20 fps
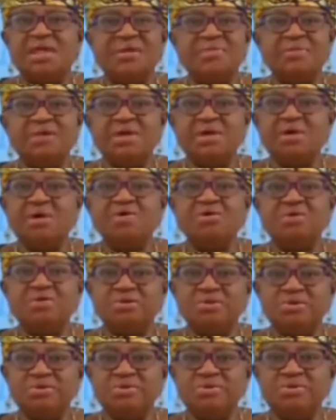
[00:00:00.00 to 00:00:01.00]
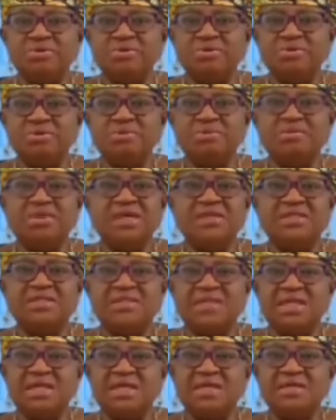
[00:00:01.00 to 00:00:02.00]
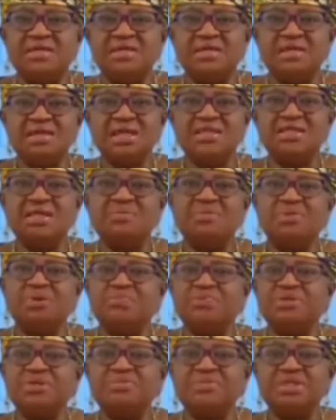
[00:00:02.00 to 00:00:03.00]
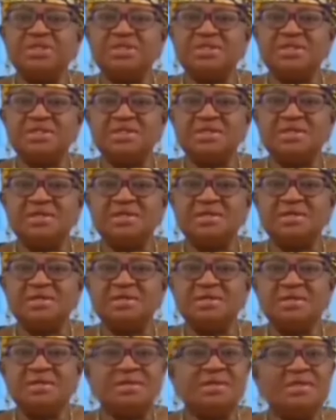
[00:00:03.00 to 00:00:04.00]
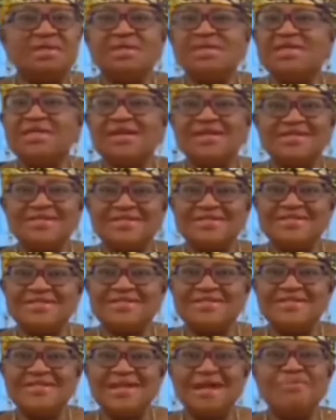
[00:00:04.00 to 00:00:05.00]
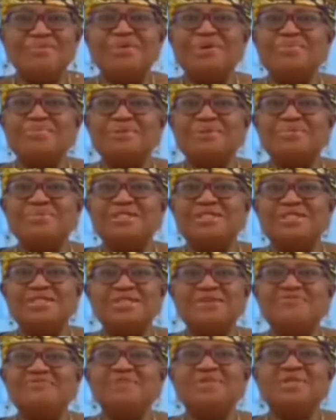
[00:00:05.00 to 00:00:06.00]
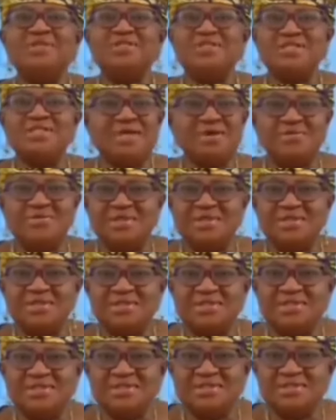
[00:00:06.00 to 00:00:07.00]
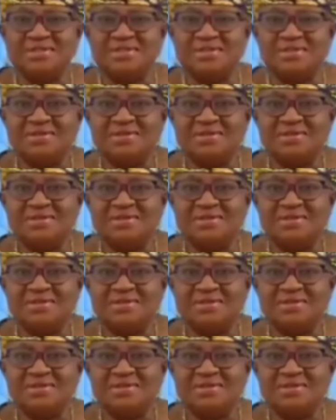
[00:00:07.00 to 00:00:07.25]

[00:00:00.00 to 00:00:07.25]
let me conclude by saying that I'm optimistic. Yes, I'm optimistic for the Southeast.